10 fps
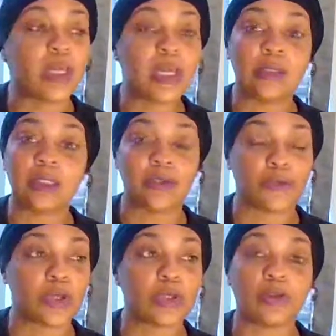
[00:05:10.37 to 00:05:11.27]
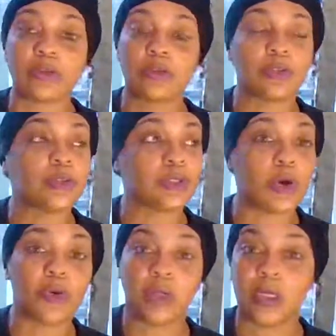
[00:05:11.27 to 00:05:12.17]
hit different your your
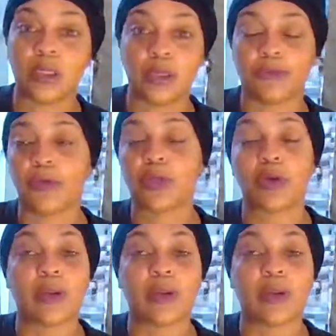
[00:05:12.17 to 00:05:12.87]
soul hit different